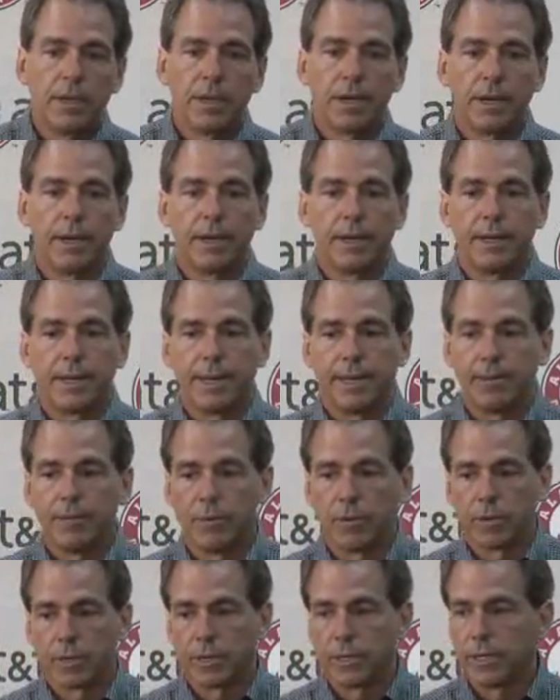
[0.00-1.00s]
and
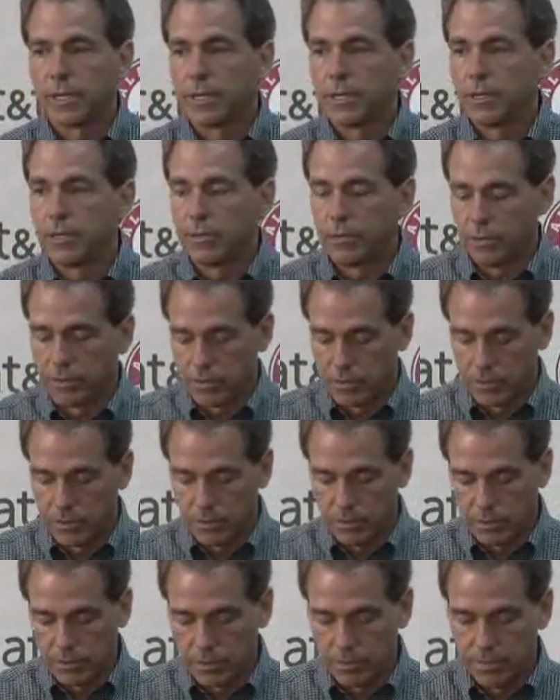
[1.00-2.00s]
will continue
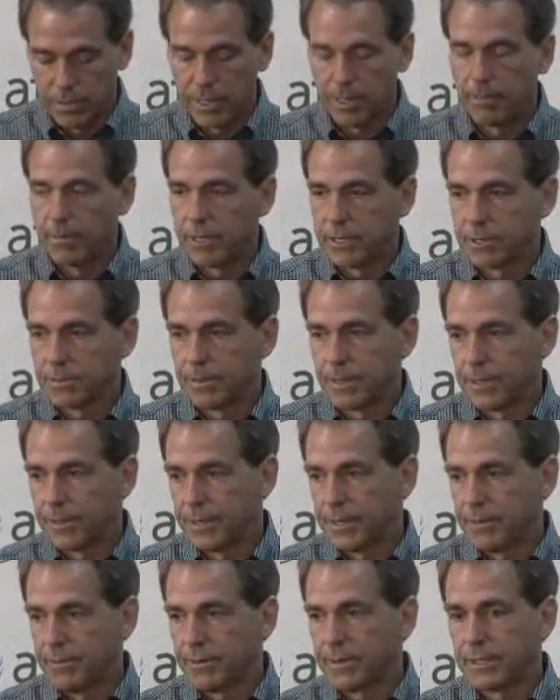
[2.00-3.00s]
to be a much better
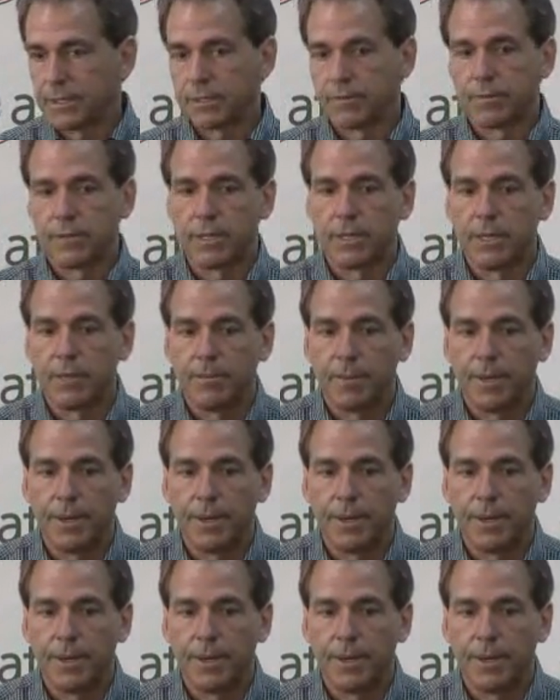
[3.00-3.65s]
defensive team.